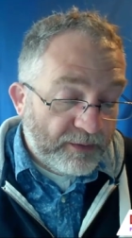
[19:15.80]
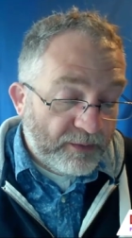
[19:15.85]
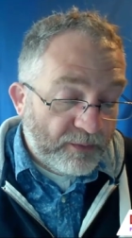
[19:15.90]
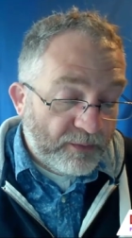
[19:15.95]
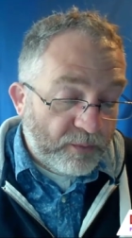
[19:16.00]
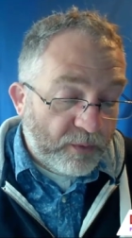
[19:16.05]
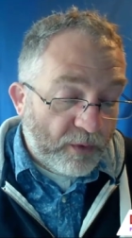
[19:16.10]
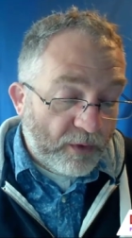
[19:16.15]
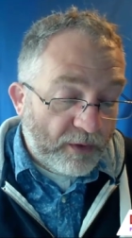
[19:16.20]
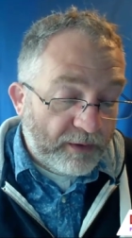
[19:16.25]

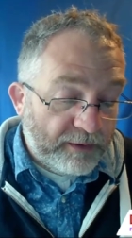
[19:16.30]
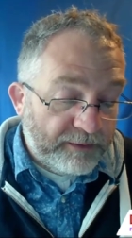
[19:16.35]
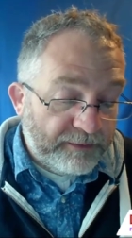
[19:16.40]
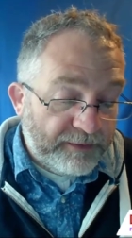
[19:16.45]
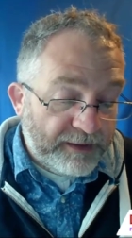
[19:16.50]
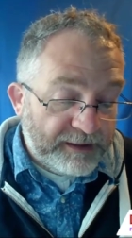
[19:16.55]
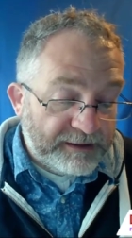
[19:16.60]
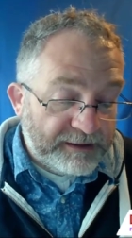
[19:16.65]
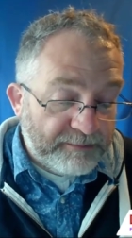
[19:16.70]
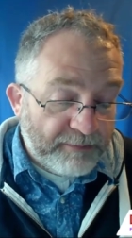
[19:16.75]
what
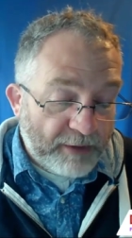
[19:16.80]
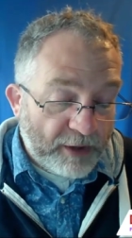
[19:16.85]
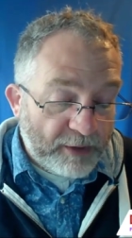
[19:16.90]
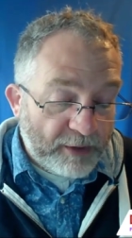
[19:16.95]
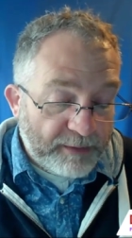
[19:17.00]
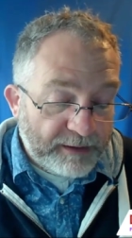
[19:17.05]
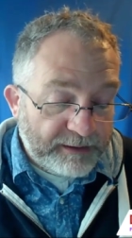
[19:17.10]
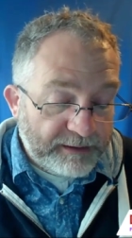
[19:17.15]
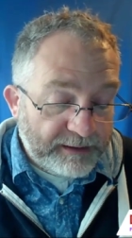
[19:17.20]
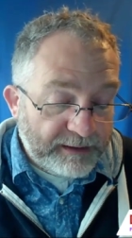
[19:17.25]
this
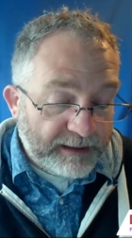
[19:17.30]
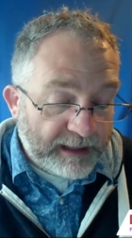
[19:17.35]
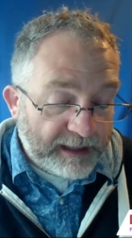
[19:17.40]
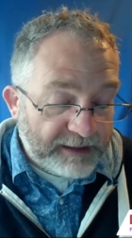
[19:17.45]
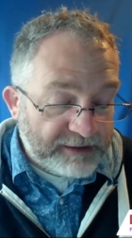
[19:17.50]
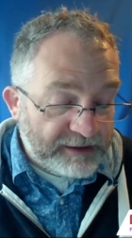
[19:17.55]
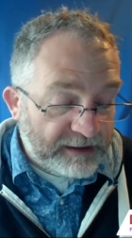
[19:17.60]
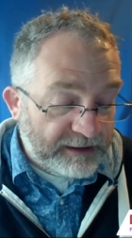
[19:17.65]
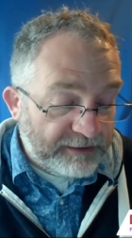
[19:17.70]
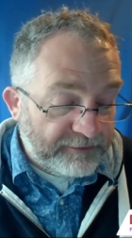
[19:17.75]
moment
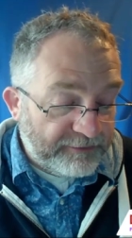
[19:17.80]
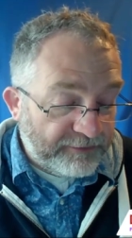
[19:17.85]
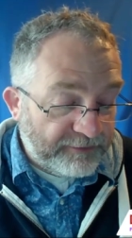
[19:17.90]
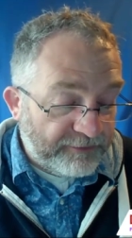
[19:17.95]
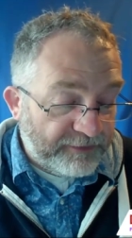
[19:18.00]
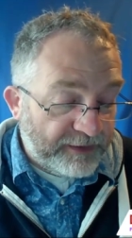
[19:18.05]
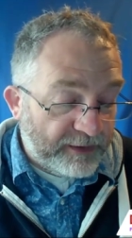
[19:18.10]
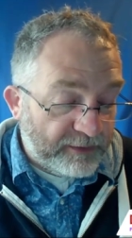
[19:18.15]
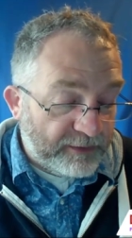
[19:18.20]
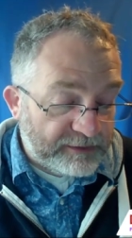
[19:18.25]
actually
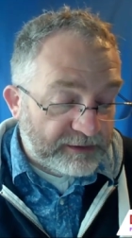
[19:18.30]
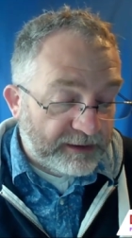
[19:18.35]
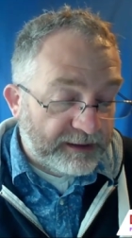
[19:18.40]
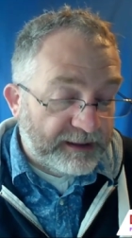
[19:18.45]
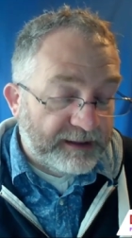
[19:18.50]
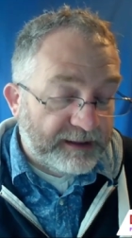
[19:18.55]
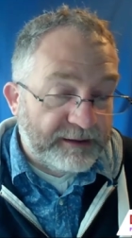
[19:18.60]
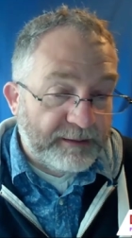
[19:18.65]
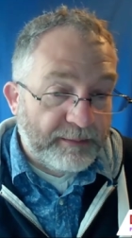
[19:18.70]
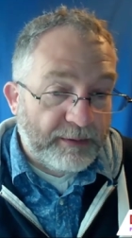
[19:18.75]
feels
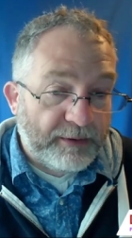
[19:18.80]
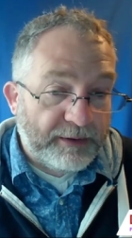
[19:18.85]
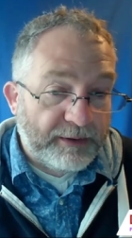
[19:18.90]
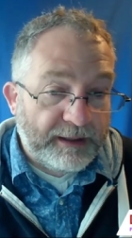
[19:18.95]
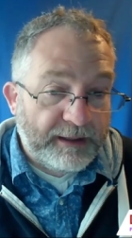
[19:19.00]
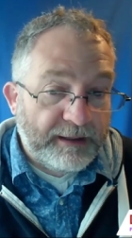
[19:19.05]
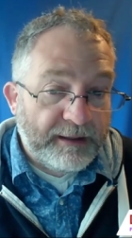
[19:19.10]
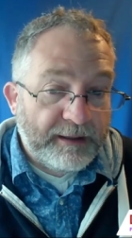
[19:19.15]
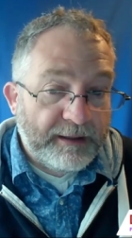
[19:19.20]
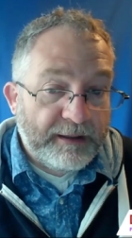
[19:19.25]
like in the
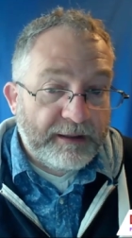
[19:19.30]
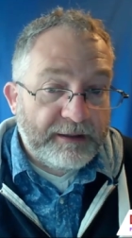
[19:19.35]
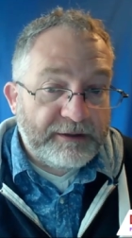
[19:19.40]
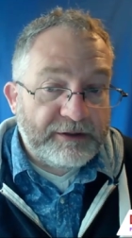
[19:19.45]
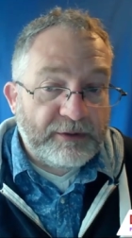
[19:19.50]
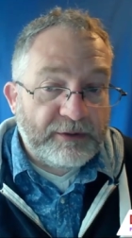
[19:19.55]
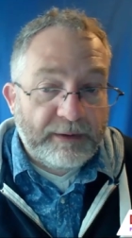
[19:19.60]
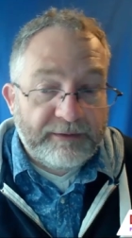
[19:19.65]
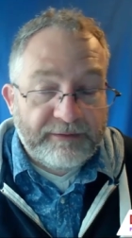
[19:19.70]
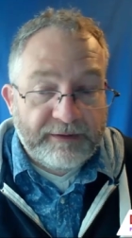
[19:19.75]
body.
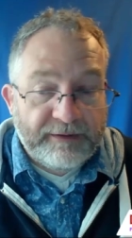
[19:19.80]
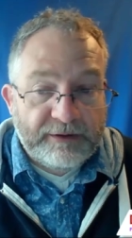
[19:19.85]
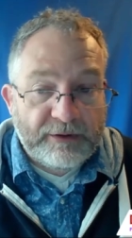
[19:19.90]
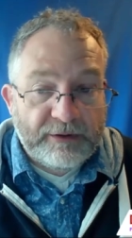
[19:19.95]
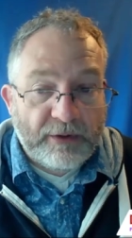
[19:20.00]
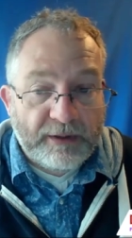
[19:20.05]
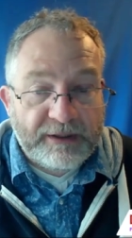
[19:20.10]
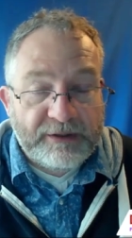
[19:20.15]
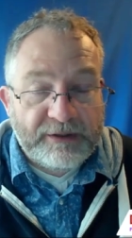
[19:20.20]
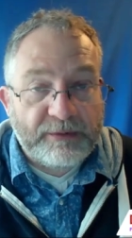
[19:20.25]
So we've
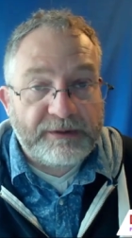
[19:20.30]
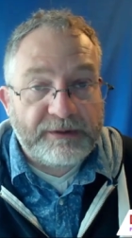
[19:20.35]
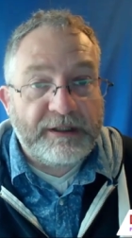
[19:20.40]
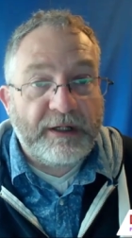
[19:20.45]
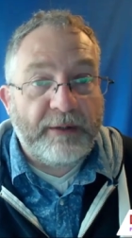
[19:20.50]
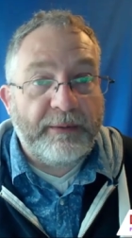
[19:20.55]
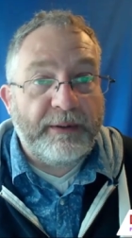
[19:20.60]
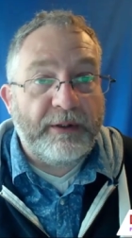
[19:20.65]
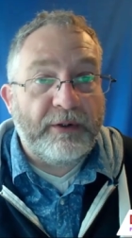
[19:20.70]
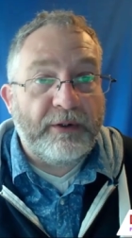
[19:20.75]
acknowledged what's
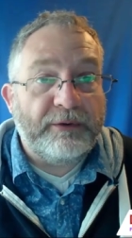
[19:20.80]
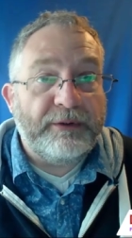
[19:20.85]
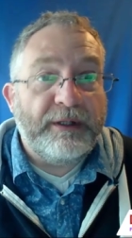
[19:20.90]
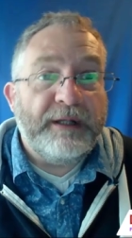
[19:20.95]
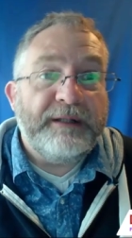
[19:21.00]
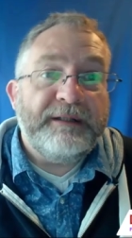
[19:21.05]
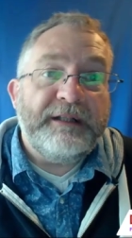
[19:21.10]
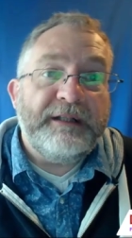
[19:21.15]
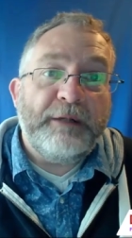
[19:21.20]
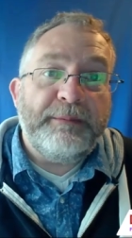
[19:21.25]
going on.
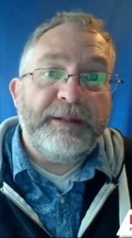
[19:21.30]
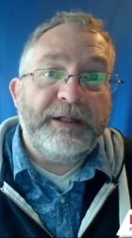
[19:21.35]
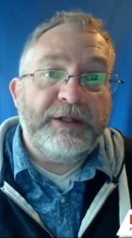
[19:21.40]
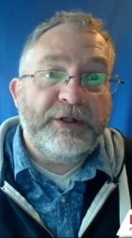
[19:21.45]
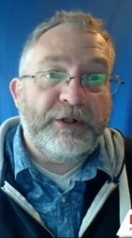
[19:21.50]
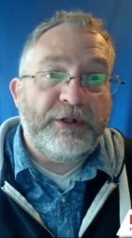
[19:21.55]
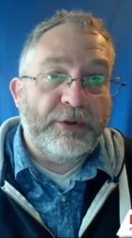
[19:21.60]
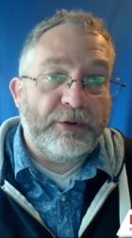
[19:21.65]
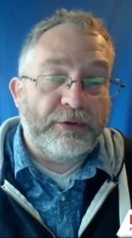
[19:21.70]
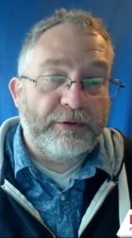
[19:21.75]
Now be
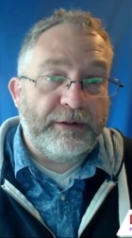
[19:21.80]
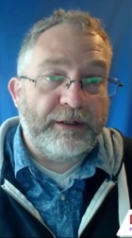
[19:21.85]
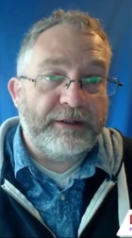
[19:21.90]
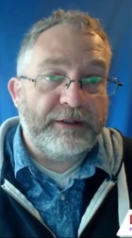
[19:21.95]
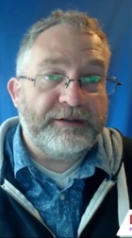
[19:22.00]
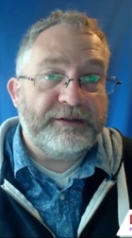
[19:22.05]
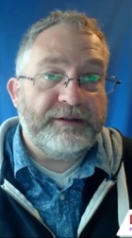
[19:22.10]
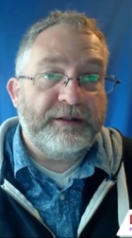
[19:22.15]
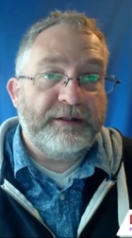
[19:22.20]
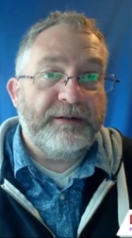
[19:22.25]

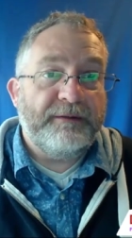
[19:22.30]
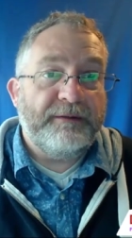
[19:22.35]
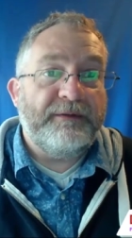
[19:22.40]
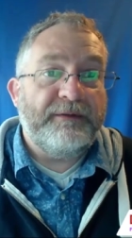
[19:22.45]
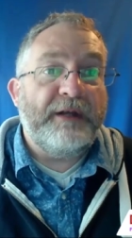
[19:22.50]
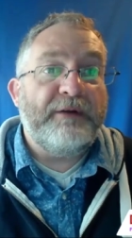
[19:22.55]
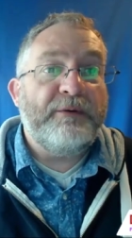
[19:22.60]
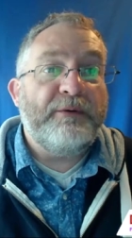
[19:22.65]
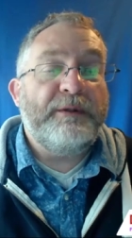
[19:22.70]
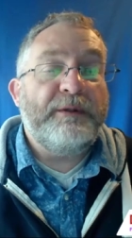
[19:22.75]
curious.
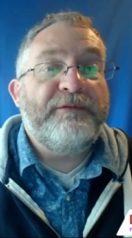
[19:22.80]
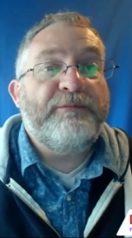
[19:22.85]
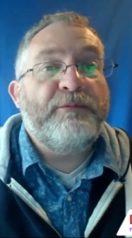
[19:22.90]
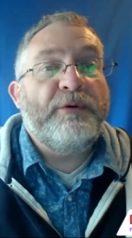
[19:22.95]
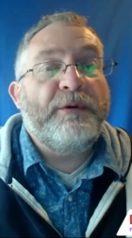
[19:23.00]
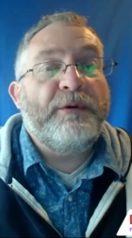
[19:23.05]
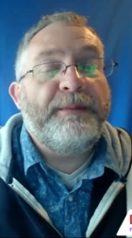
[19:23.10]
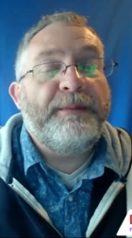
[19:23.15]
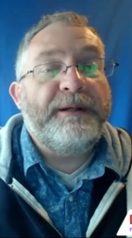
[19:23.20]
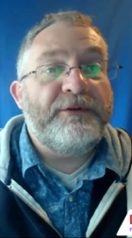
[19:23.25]
Now that
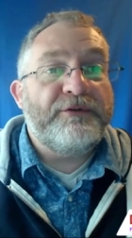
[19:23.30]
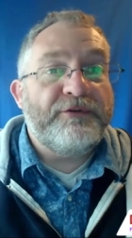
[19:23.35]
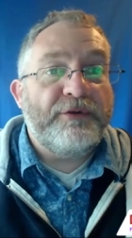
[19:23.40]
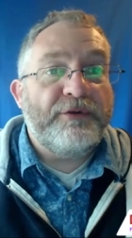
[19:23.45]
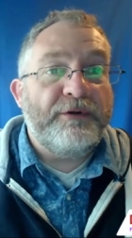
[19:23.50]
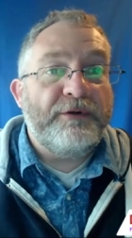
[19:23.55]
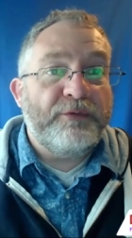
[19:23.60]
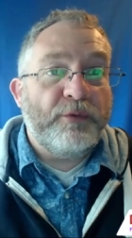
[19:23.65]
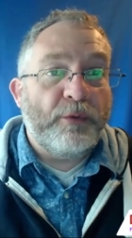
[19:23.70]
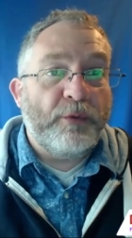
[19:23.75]
we're being
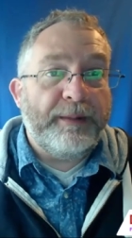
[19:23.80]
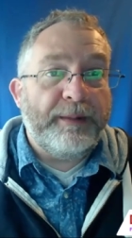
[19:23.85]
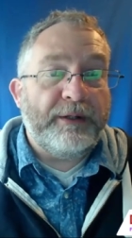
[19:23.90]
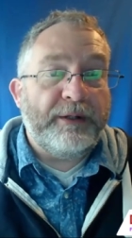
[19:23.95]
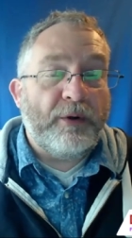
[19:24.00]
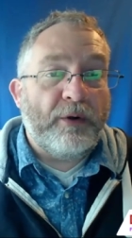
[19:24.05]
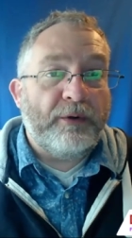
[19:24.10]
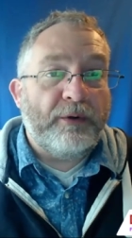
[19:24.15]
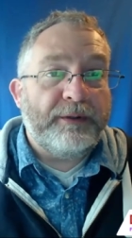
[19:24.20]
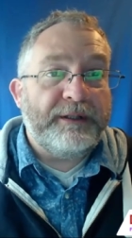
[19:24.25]
truthful, we're being
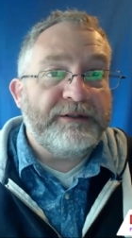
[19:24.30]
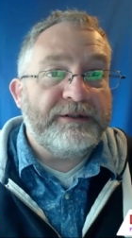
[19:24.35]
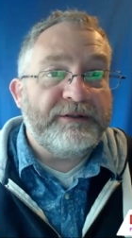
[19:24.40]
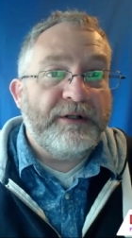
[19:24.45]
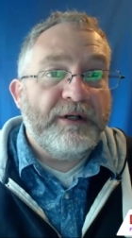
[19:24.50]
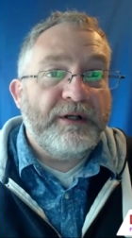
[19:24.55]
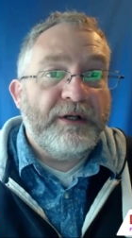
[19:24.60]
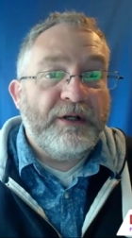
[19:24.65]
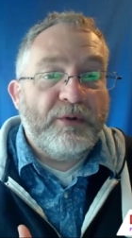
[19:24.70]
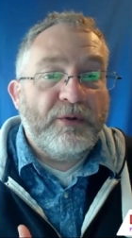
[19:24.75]
honest,
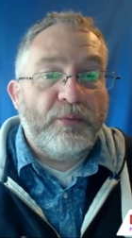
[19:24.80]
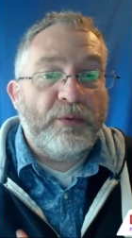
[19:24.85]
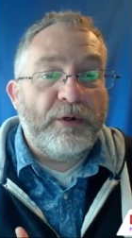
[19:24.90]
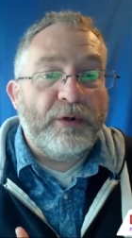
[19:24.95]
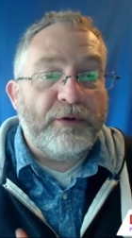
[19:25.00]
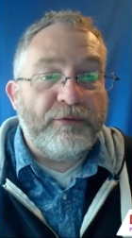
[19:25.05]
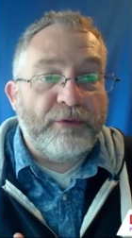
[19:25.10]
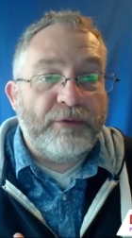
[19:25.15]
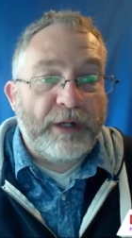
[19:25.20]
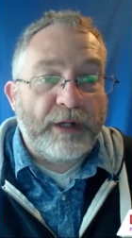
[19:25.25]

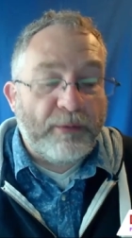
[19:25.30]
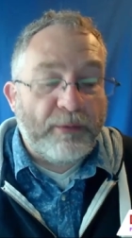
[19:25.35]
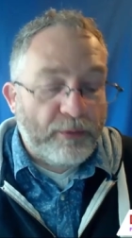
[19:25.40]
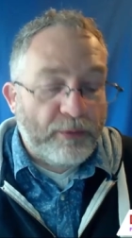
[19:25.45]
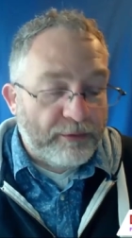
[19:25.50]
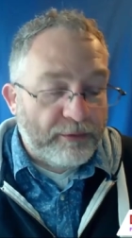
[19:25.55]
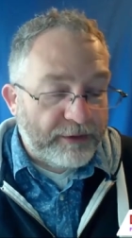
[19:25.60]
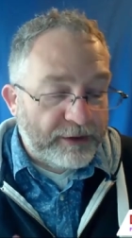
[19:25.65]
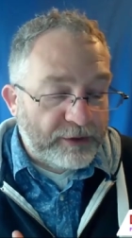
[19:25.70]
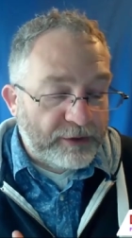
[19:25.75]

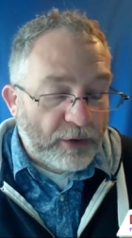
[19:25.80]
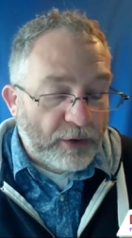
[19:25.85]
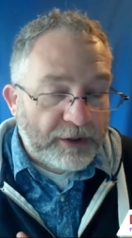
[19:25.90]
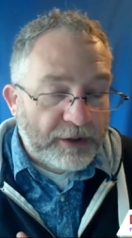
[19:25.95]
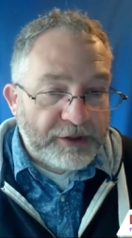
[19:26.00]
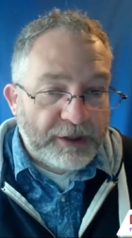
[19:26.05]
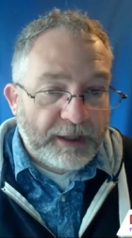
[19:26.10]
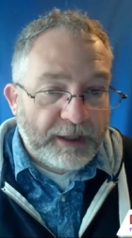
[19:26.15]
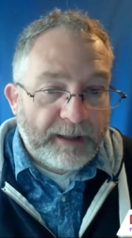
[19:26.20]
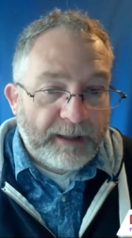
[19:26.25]
we're
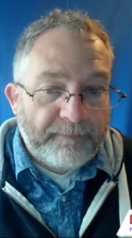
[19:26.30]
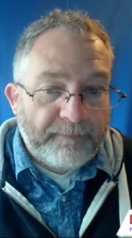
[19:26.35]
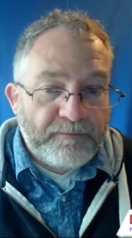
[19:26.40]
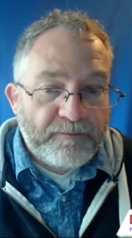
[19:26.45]
acknowledging it,